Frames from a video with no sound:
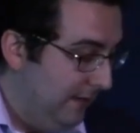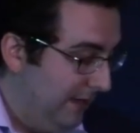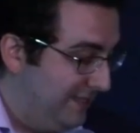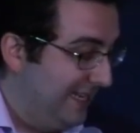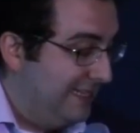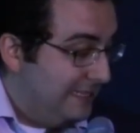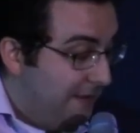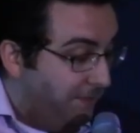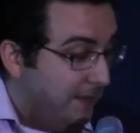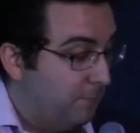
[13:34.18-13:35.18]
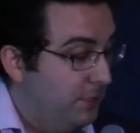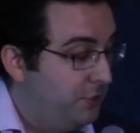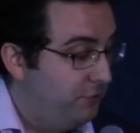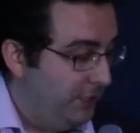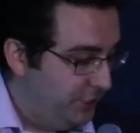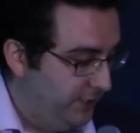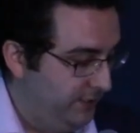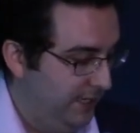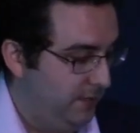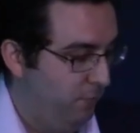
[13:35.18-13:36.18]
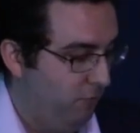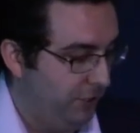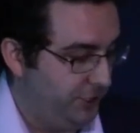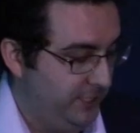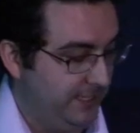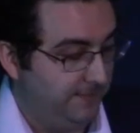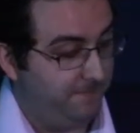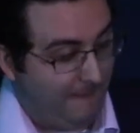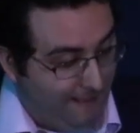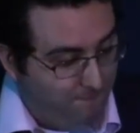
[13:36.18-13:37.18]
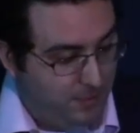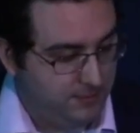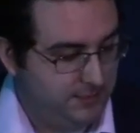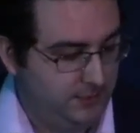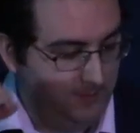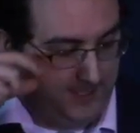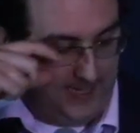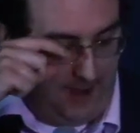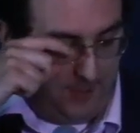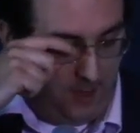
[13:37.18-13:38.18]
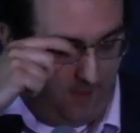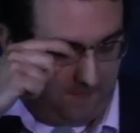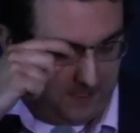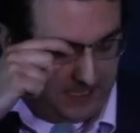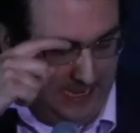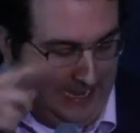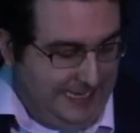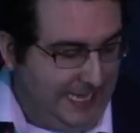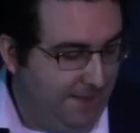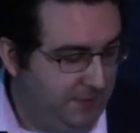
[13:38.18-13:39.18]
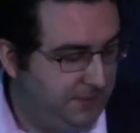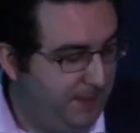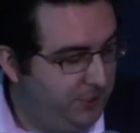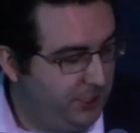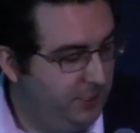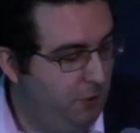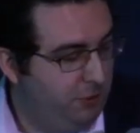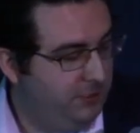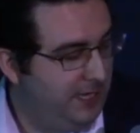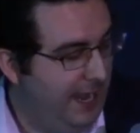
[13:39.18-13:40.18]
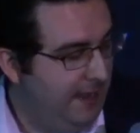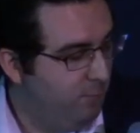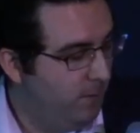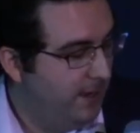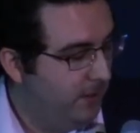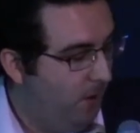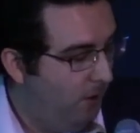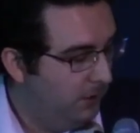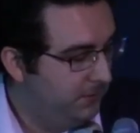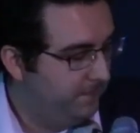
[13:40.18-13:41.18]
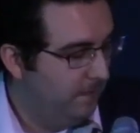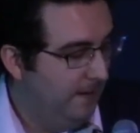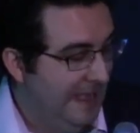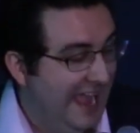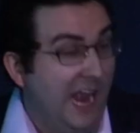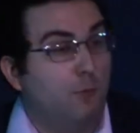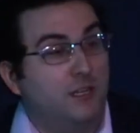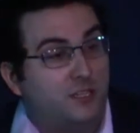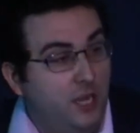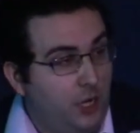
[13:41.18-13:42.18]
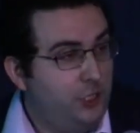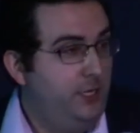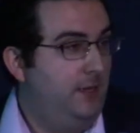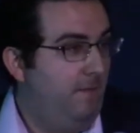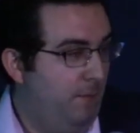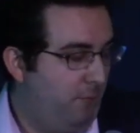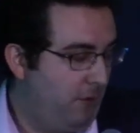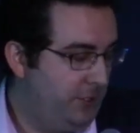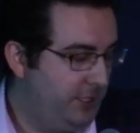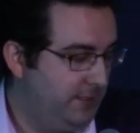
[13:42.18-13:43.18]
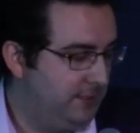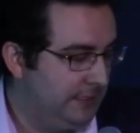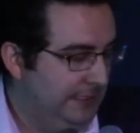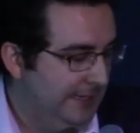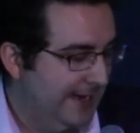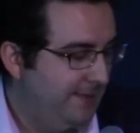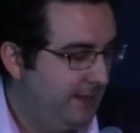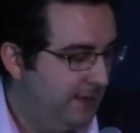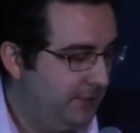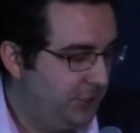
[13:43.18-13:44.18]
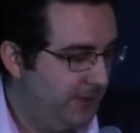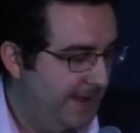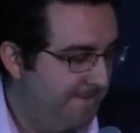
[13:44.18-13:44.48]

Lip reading: significant restrictions on abortion, and 5 months into his time in office, gave a speech at Notre Dame where he called for a reduction of abortions in the country.